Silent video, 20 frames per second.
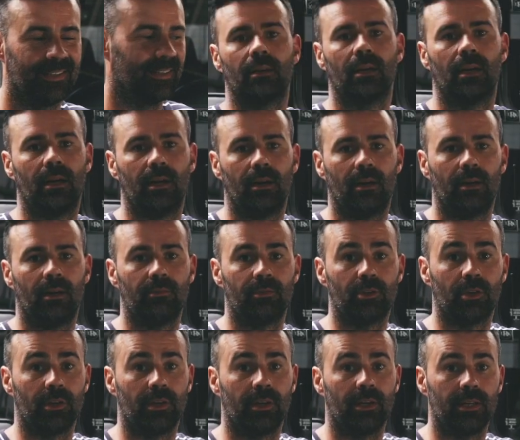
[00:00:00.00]
I've
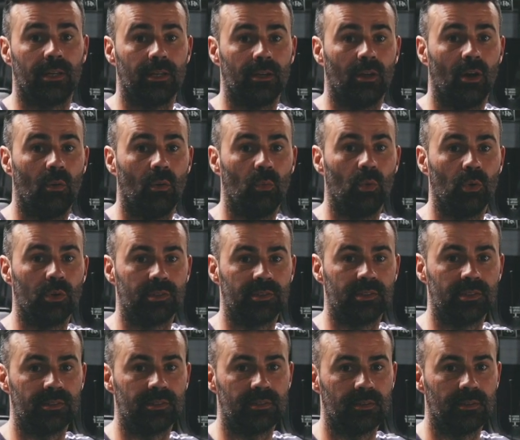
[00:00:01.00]
got a hot water
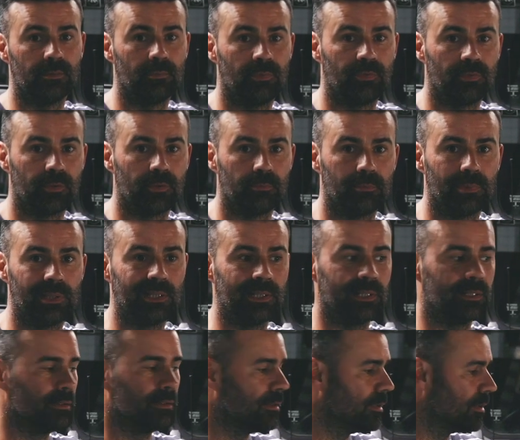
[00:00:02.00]
system from
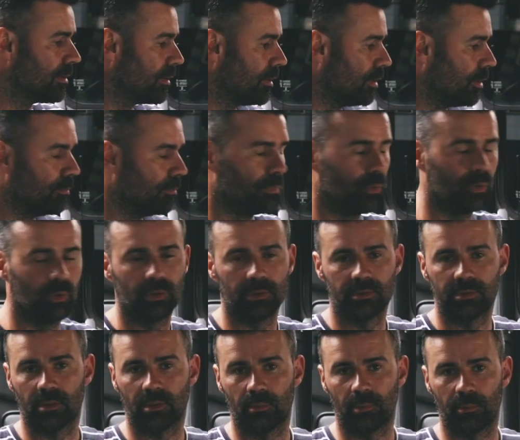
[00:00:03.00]
Glint on board,
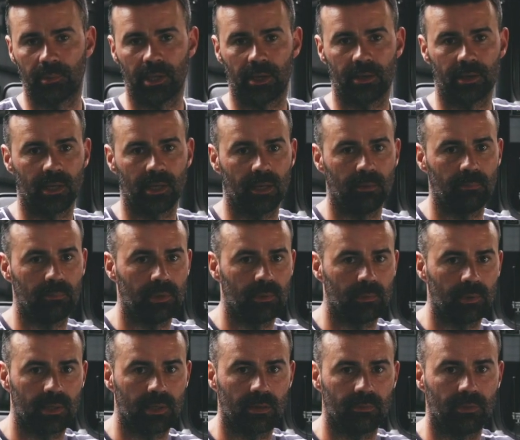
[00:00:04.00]
so when we go camping
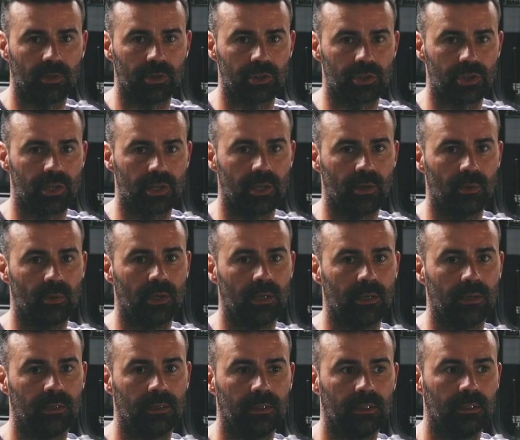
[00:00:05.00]
we can have a hot
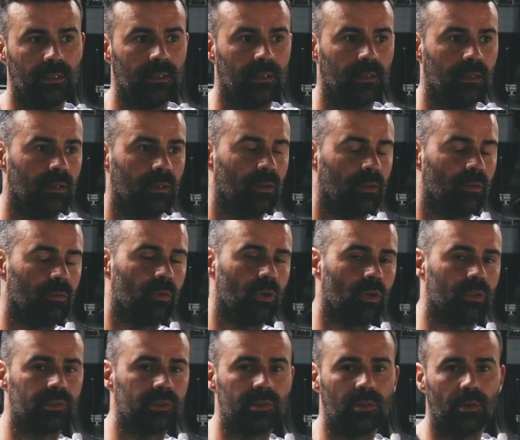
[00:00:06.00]
shower. We've got
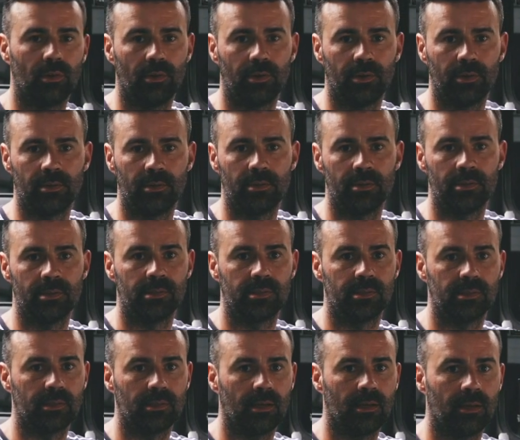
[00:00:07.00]
rock
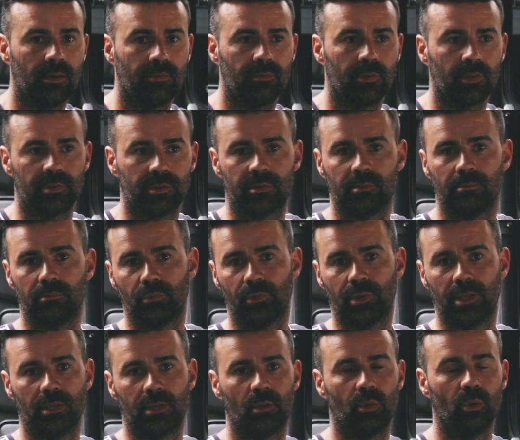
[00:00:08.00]
sliders, I've got some
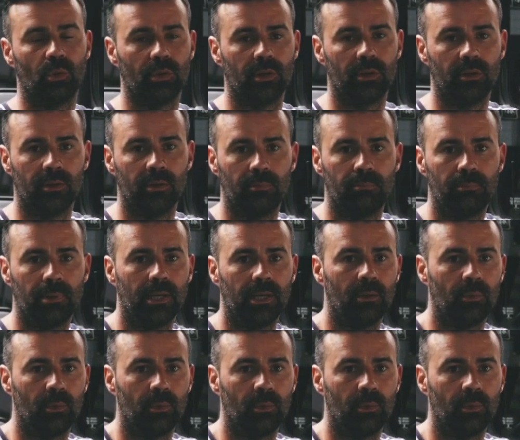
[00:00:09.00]
rear quarter bar